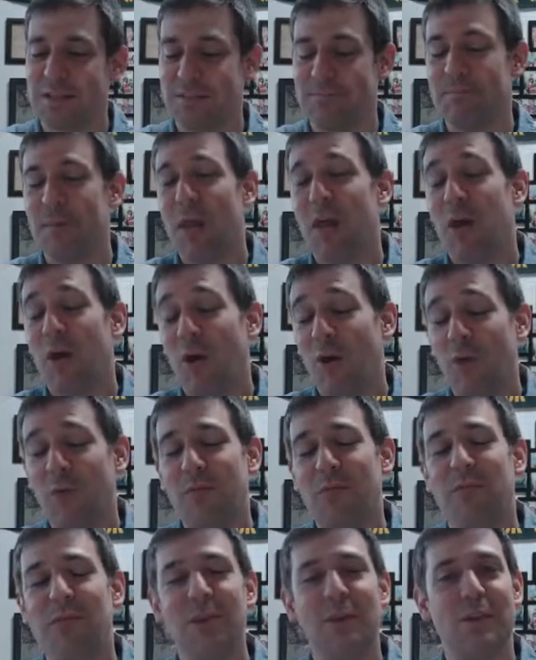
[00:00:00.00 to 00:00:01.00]
And
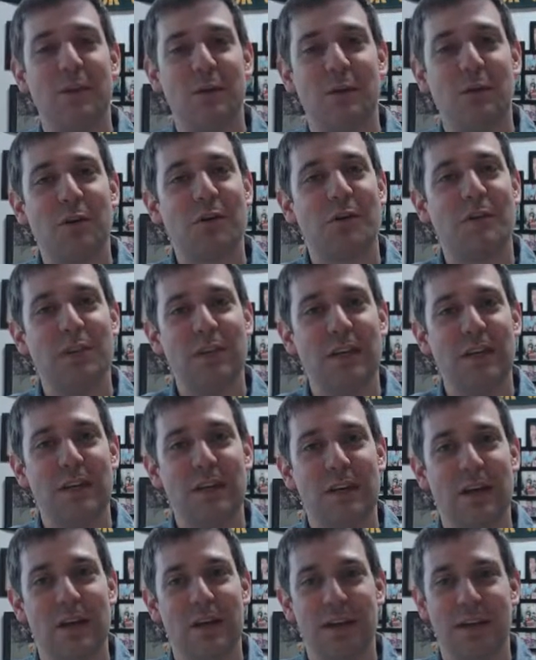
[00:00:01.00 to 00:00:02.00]
hopefully the worksheet
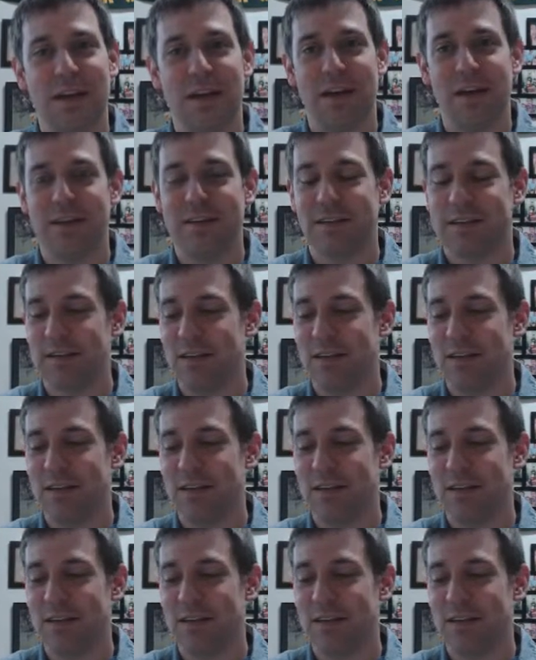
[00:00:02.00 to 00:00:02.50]
that